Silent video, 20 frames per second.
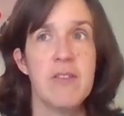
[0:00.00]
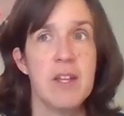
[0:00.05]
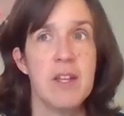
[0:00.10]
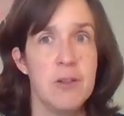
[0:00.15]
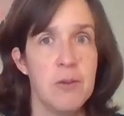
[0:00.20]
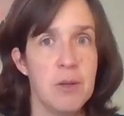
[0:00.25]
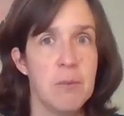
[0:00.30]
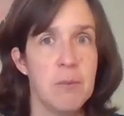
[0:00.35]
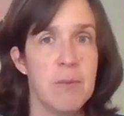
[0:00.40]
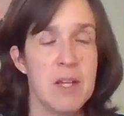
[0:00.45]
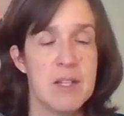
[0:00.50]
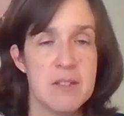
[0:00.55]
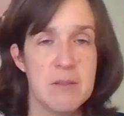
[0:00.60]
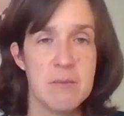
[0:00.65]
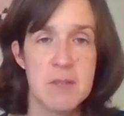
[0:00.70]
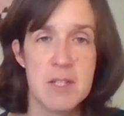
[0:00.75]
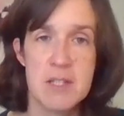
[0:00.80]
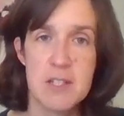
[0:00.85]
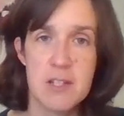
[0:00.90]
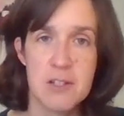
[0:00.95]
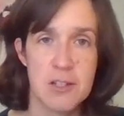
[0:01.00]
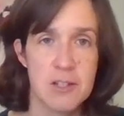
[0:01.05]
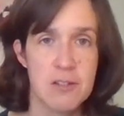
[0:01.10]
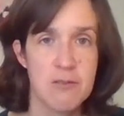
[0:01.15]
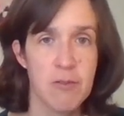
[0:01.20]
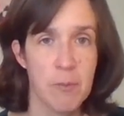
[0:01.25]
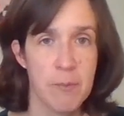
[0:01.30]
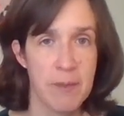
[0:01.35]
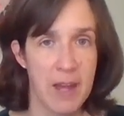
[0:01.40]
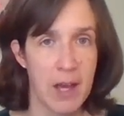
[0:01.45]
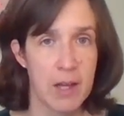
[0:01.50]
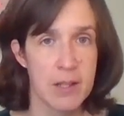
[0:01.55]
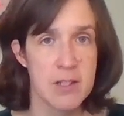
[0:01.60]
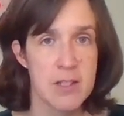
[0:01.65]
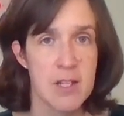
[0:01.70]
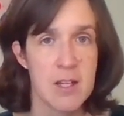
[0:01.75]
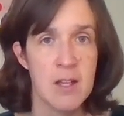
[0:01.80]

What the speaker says: then you can make some decisions from that.